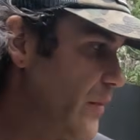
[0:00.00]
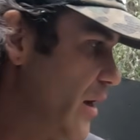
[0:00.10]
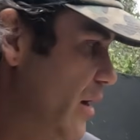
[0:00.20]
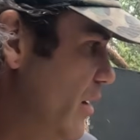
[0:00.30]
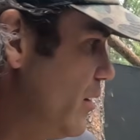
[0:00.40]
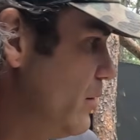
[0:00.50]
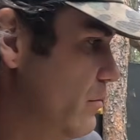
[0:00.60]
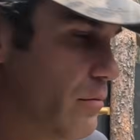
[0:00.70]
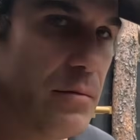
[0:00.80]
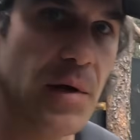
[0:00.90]
and
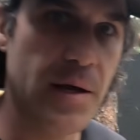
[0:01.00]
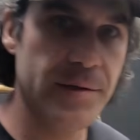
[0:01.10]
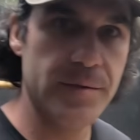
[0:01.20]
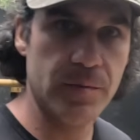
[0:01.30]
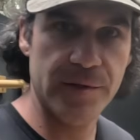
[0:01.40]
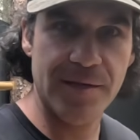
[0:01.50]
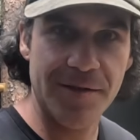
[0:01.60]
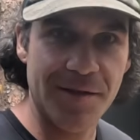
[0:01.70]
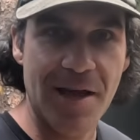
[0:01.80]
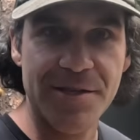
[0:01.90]
as we said in
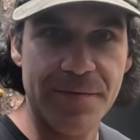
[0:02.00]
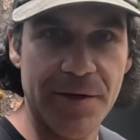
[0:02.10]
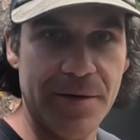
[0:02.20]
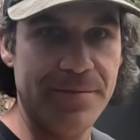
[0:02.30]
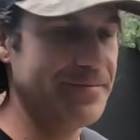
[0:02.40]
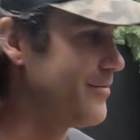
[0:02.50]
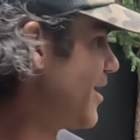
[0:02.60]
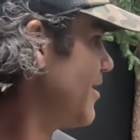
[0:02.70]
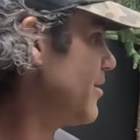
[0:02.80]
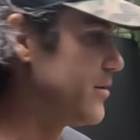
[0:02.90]
the last video,
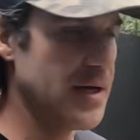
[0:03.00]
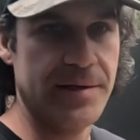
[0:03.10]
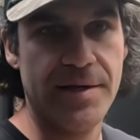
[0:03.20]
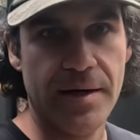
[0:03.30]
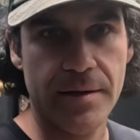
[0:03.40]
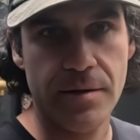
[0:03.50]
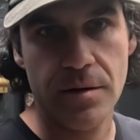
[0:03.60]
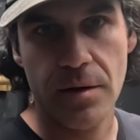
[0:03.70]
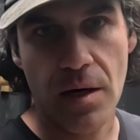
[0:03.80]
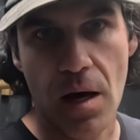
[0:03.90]
10 seconds,
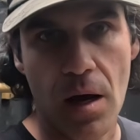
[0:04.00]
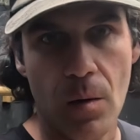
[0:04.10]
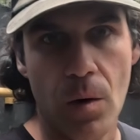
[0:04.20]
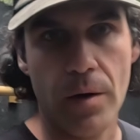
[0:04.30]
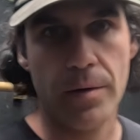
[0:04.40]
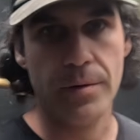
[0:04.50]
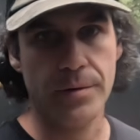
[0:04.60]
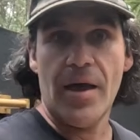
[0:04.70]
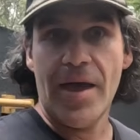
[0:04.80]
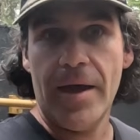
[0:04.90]
we got hot water.
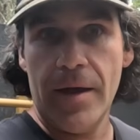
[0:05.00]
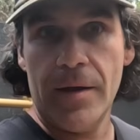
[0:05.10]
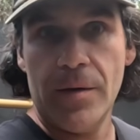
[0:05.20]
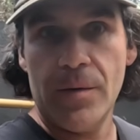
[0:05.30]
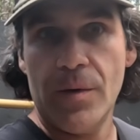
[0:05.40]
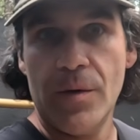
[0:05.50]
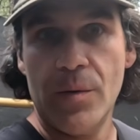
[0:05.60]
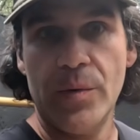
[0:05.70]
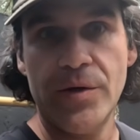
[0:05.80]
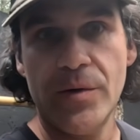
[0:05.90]
And
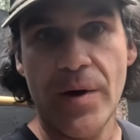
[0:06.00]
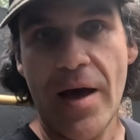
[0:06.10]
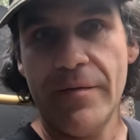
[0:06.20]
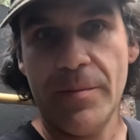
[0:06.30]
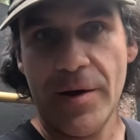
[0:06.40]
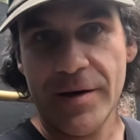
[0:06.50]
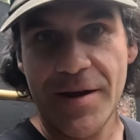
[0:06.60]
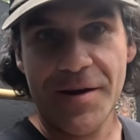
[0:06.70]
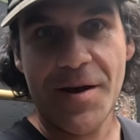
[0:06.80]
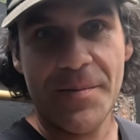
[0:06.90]
we do have a bug
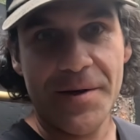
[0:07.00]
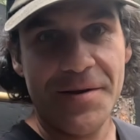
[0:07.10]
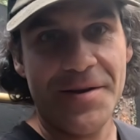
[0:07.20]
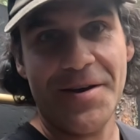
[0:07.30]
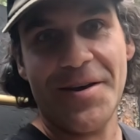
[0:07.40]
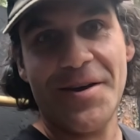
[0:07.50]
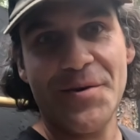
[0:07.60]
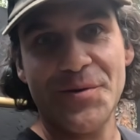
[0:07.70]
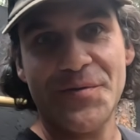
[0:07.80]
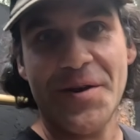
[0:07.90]
net coming. It
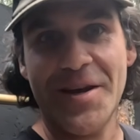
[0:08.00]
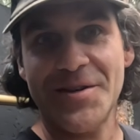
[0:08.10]
was funny, I